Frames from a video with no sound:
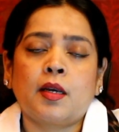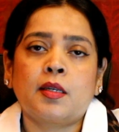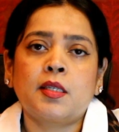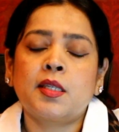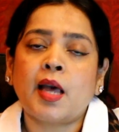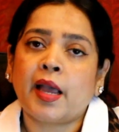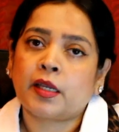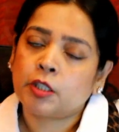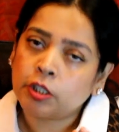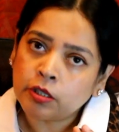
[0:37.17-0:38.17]
is the
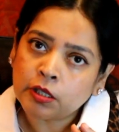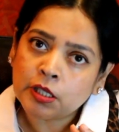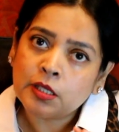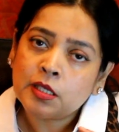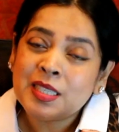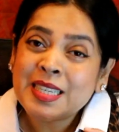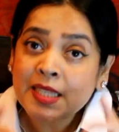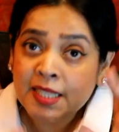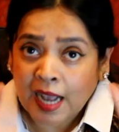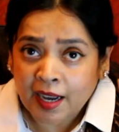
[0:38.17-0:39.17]
actual
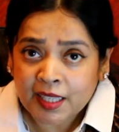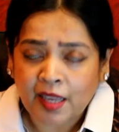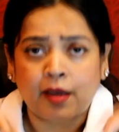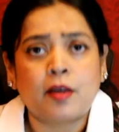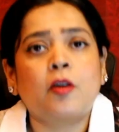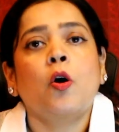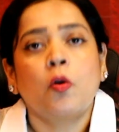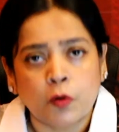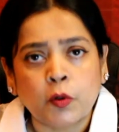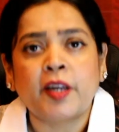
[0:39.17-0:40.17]
designing of
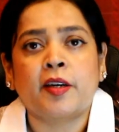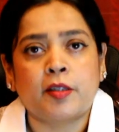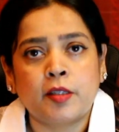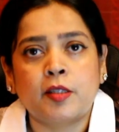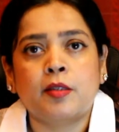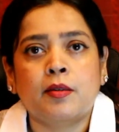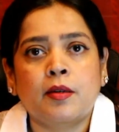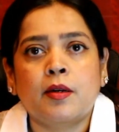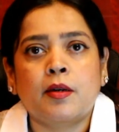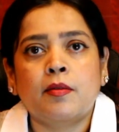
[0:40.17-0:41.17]
OKRs,
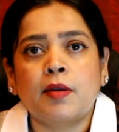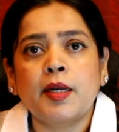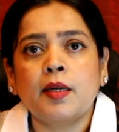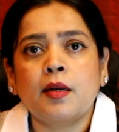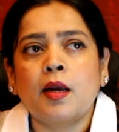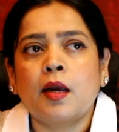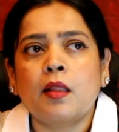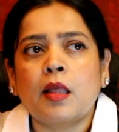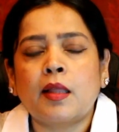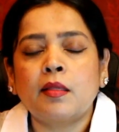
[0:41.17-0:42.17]
right?
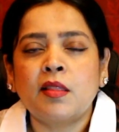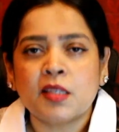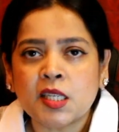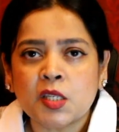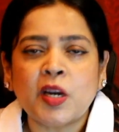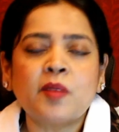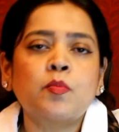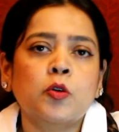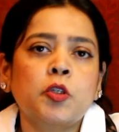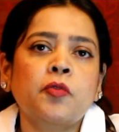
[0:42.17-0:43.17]
And this is where
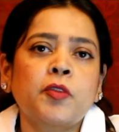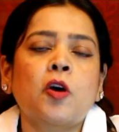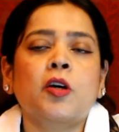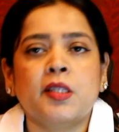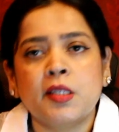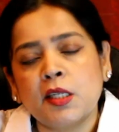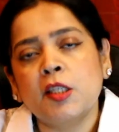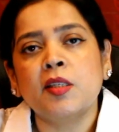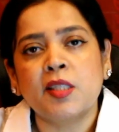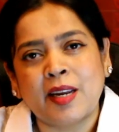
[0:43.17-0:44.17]
most of the
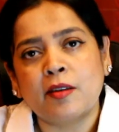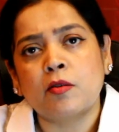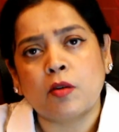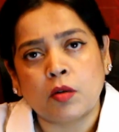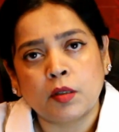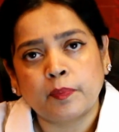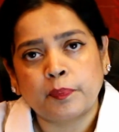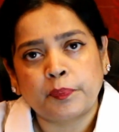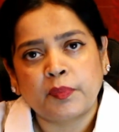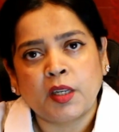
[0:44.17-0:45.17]
organizations get it wrong.
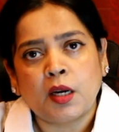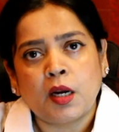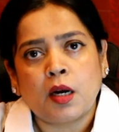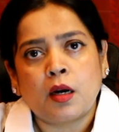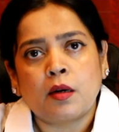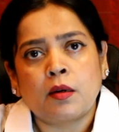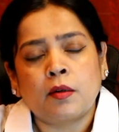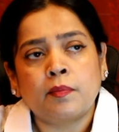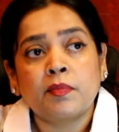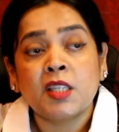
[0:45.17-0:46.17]

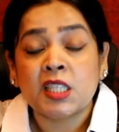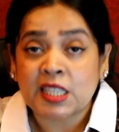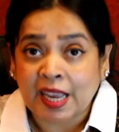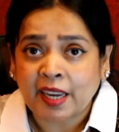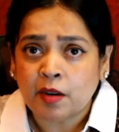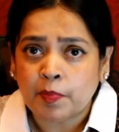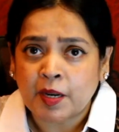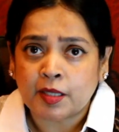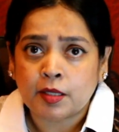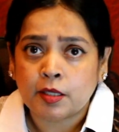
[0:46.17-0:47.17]
The second
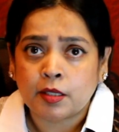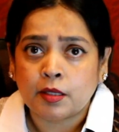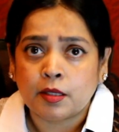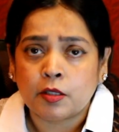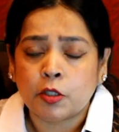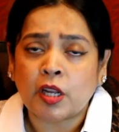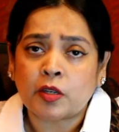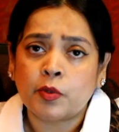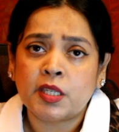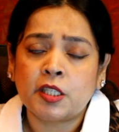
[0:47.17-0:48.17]
part to that
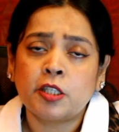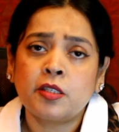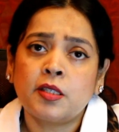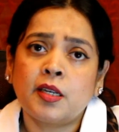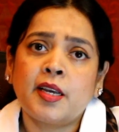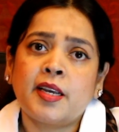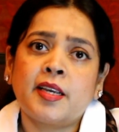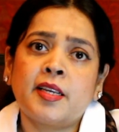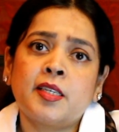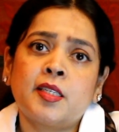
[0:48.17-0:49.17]
question
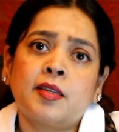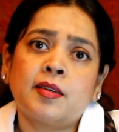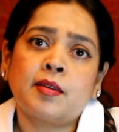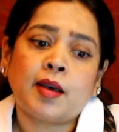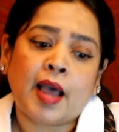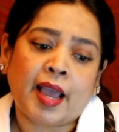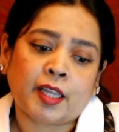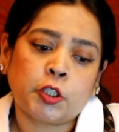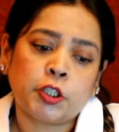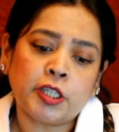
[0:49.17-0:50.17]
is the
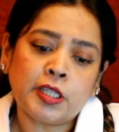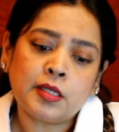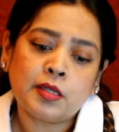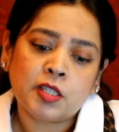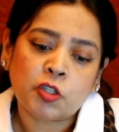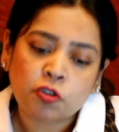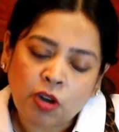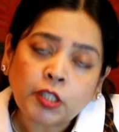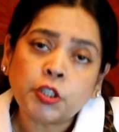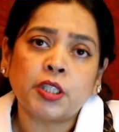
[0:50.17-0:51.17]
actual
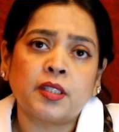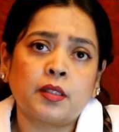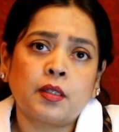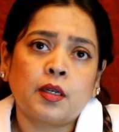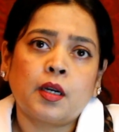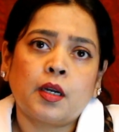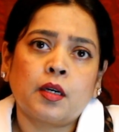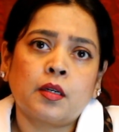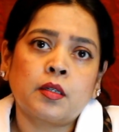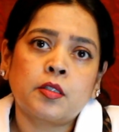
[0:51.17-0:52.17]
structure
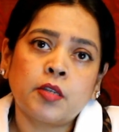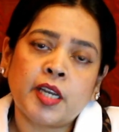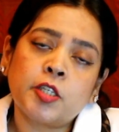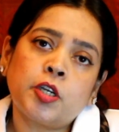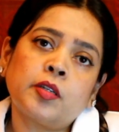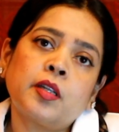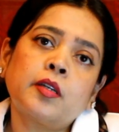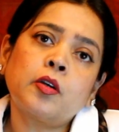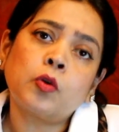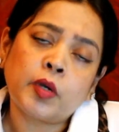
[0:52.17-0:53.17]
to ensure that
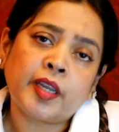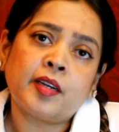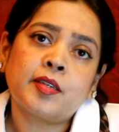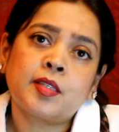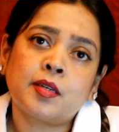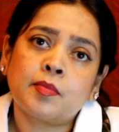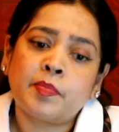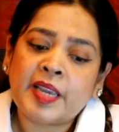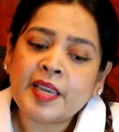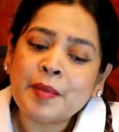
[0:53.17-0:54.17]
the OKRs are
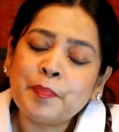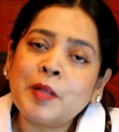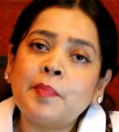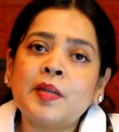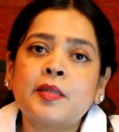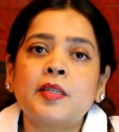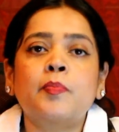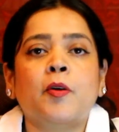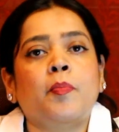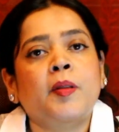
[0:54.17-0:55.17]
being implemented
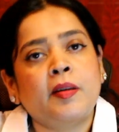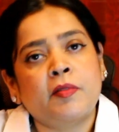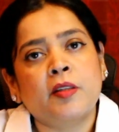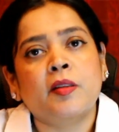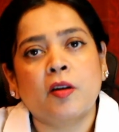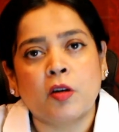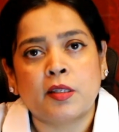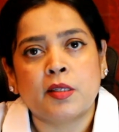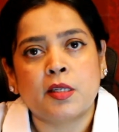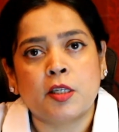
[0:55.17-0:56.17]
properly within the
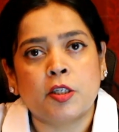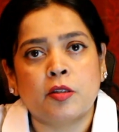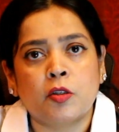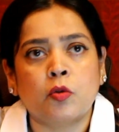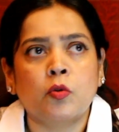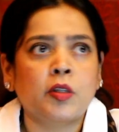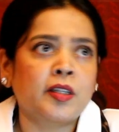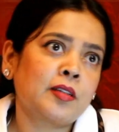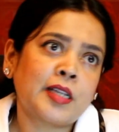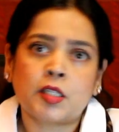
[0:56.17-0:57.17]
organization. So
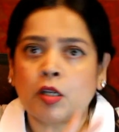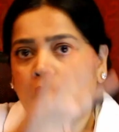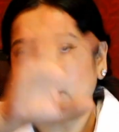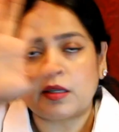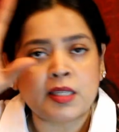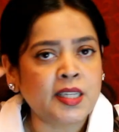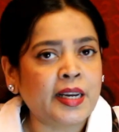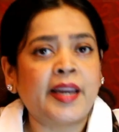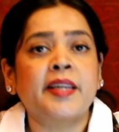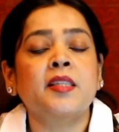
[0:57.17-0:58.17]
let's call that as the
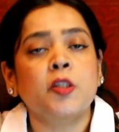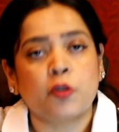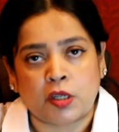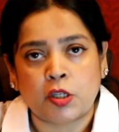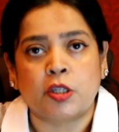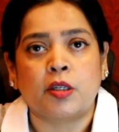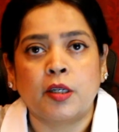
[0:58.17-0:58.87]
cadence structure,